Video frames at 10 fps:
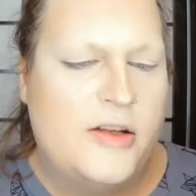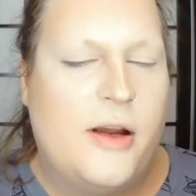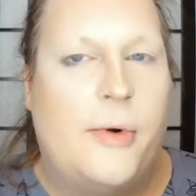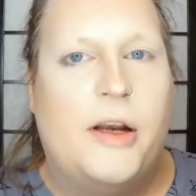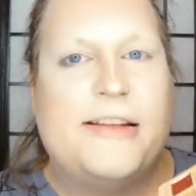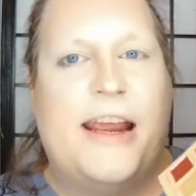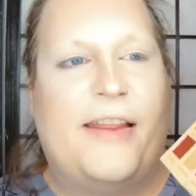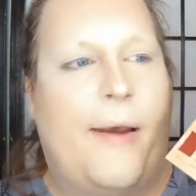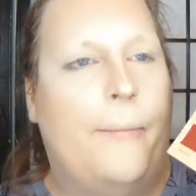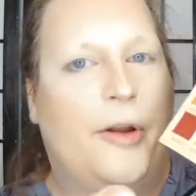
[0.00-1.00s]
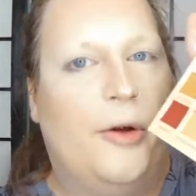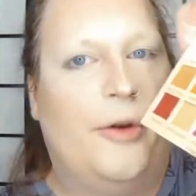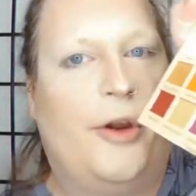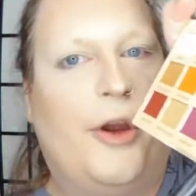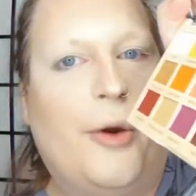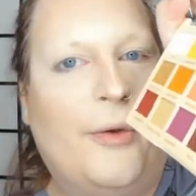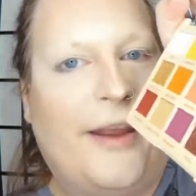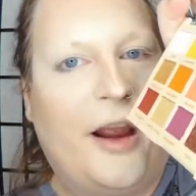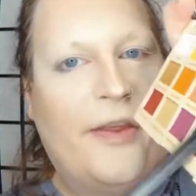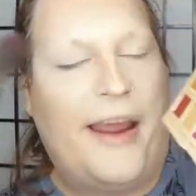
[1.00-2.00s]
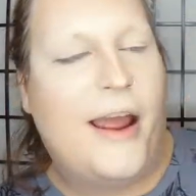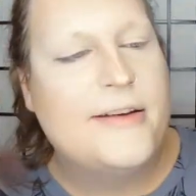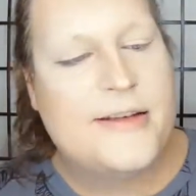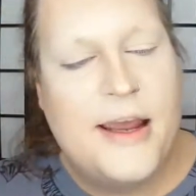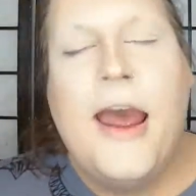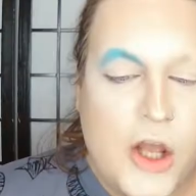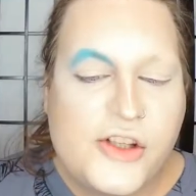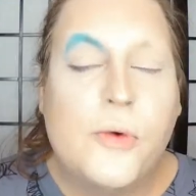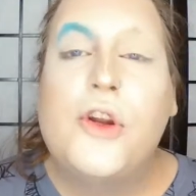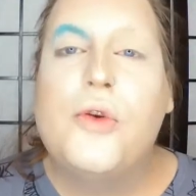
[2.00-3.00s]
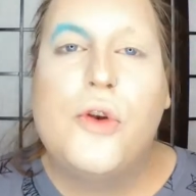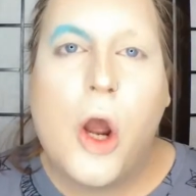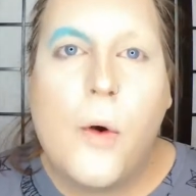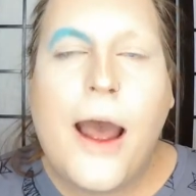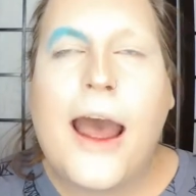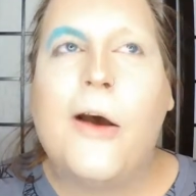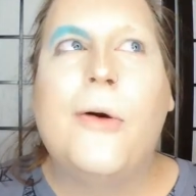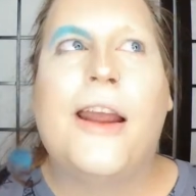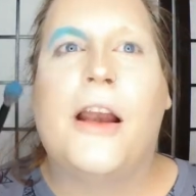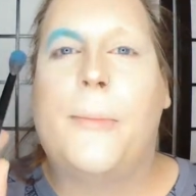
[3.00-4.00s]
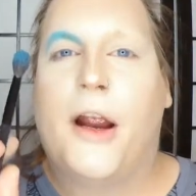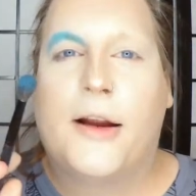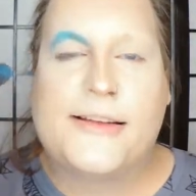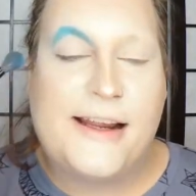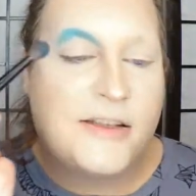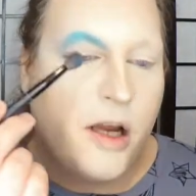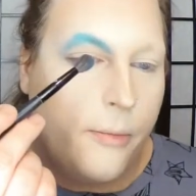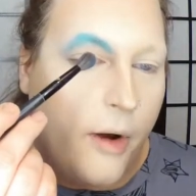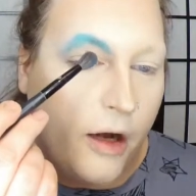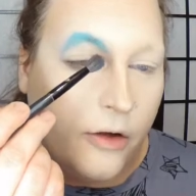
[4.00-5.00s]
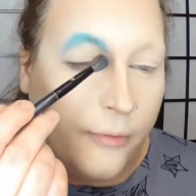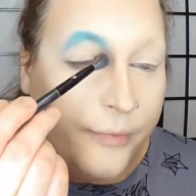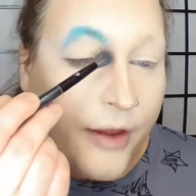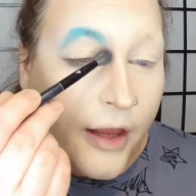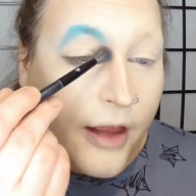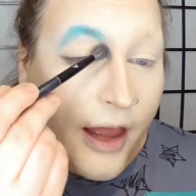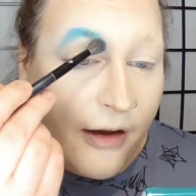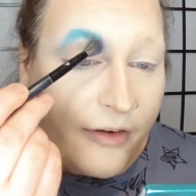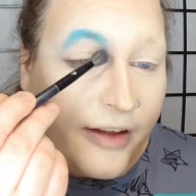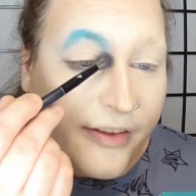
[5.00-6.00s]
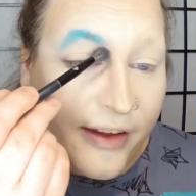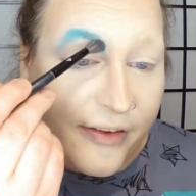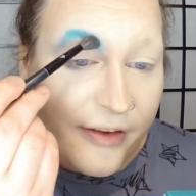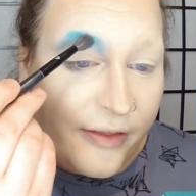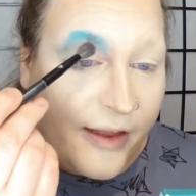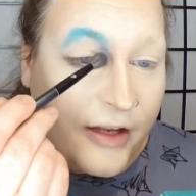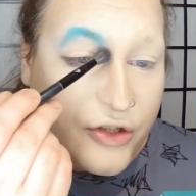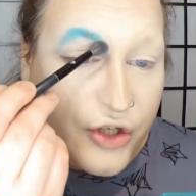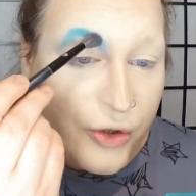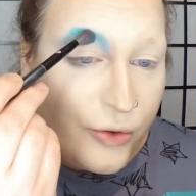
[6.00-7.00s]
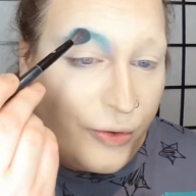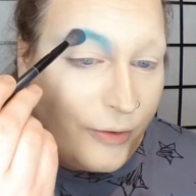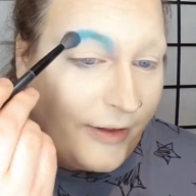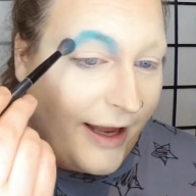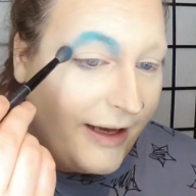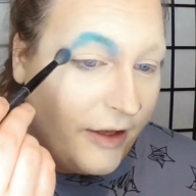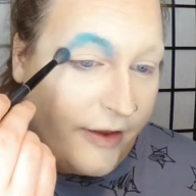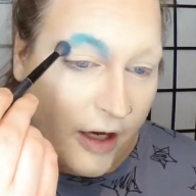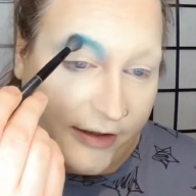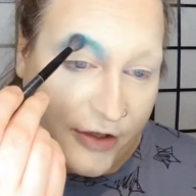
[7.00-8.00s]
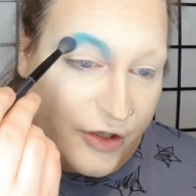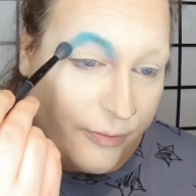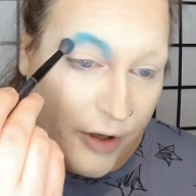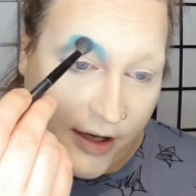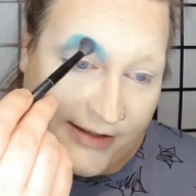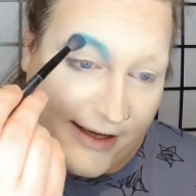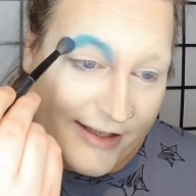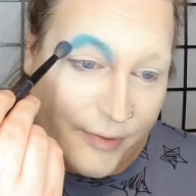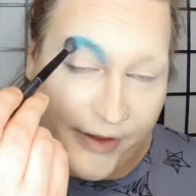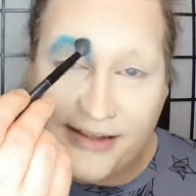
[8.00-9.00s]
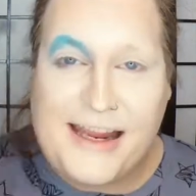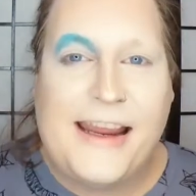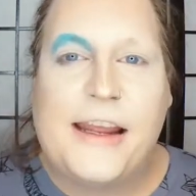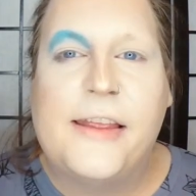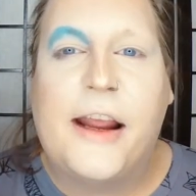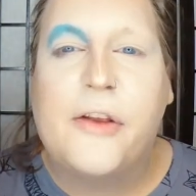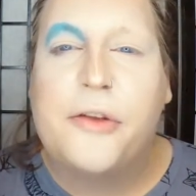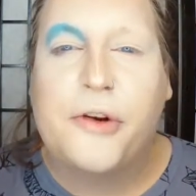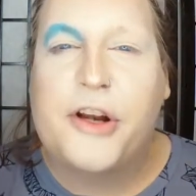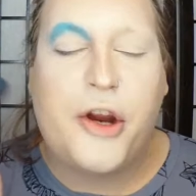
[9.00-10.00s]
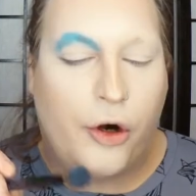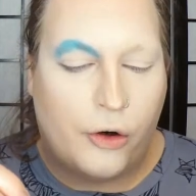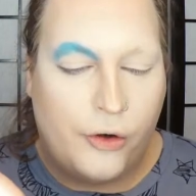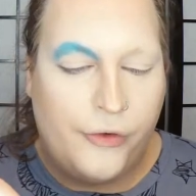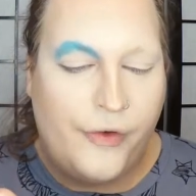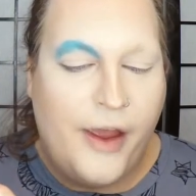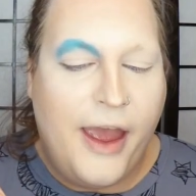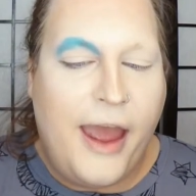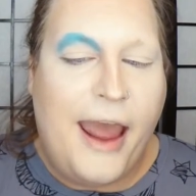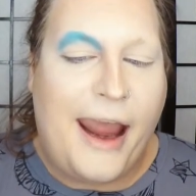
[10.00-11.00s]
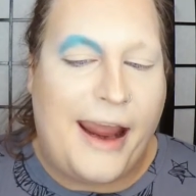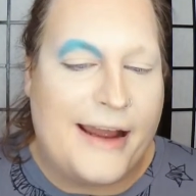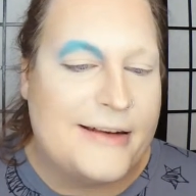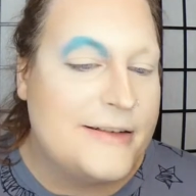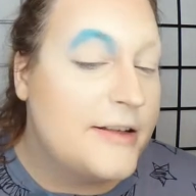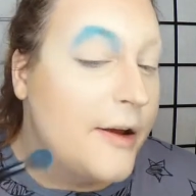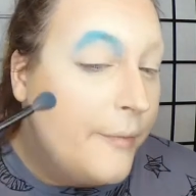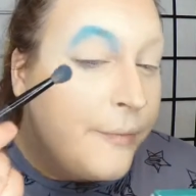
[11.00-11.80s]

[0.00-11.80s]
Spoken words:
So I'm going to take that Blue Lagoon, like, on the end. So you know how in America's Next Top Model, every season they do, like, the audition process where they take in, like, 30 girls and,